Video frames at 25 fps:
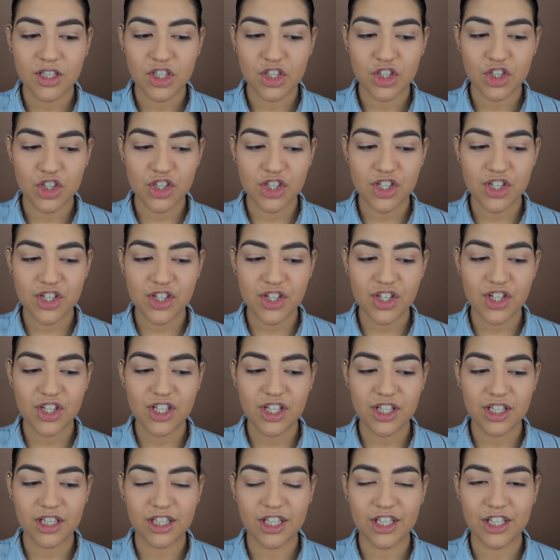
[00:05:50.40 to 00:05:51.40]
you're just
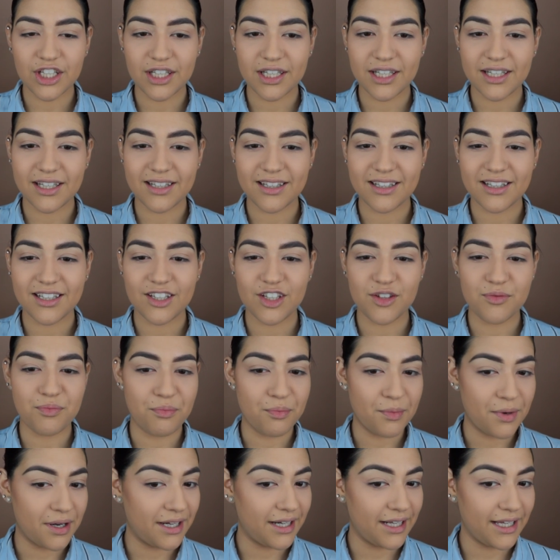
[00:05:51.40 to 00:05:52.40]
gonna look
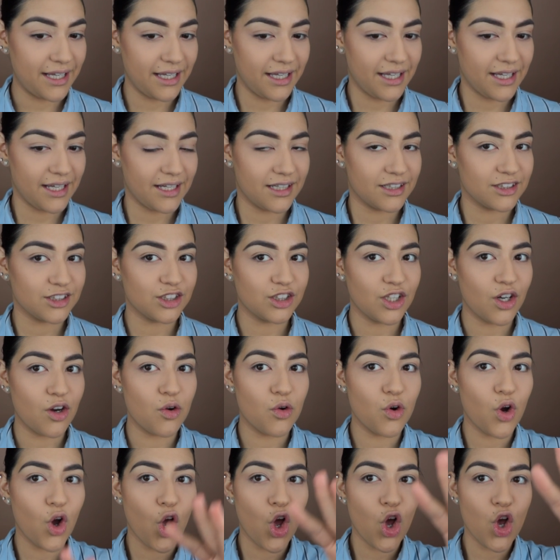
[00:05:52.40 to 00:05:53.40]
muddy. So
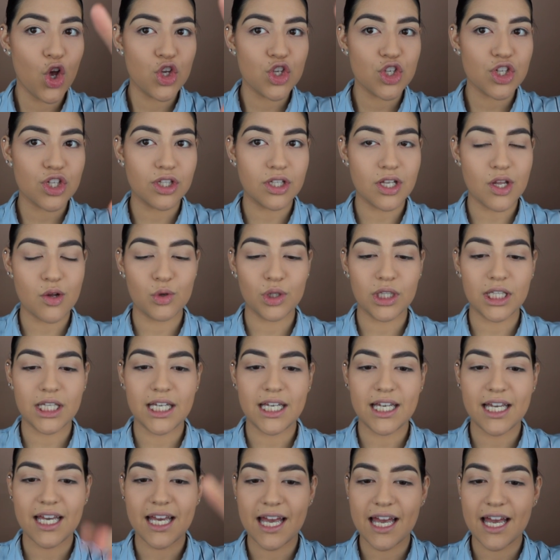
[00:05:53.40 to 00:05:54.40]

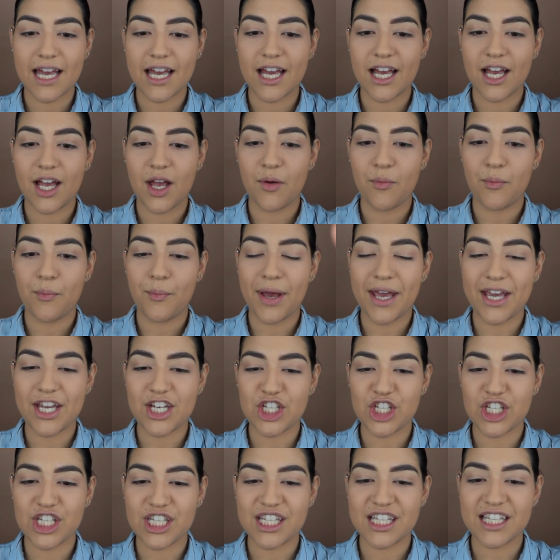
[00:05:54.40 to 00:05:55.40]
slowly,
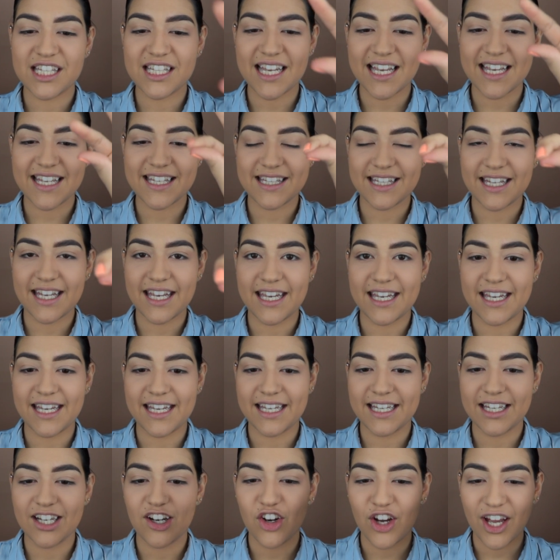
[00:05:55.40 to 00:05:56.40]
patience is key,
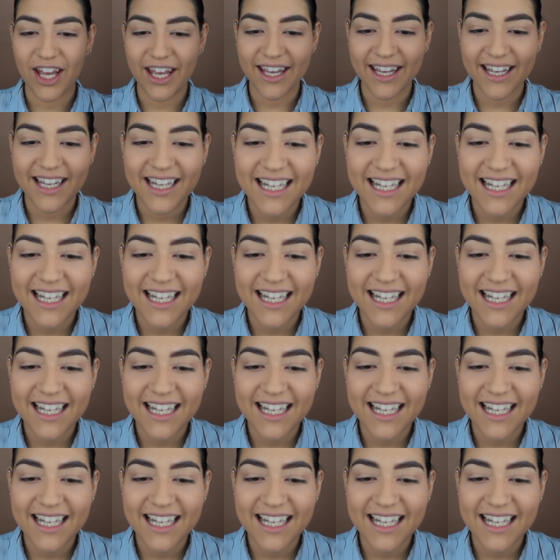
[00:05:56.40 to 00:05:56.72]
okay?